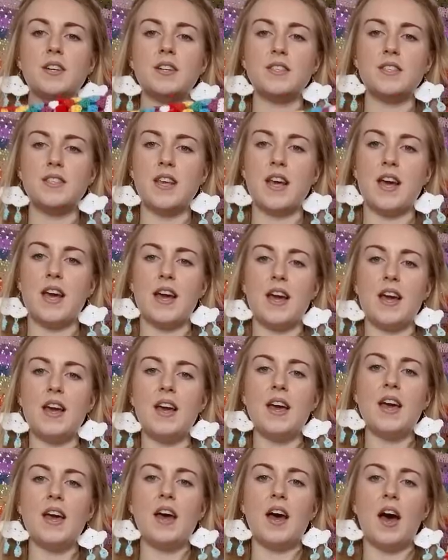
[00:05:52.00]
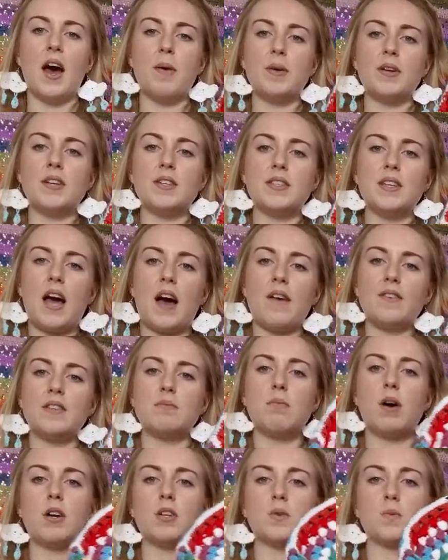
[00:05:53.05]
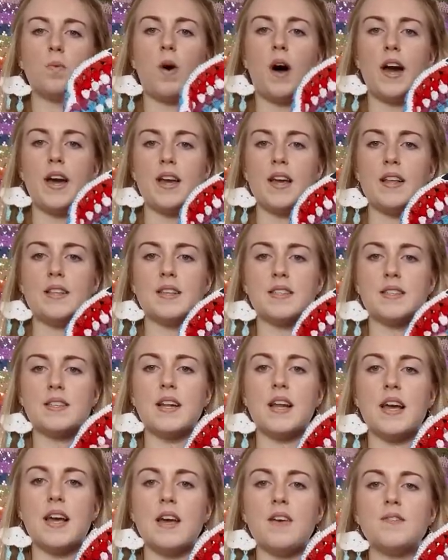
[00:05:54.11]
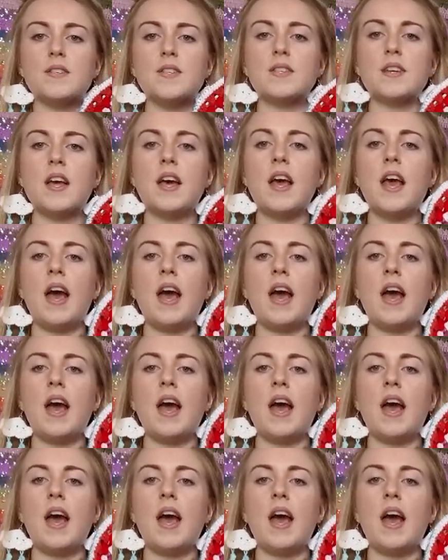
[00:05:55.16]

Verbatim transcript: you can see, um, it doesn't have as much white in the sleeves.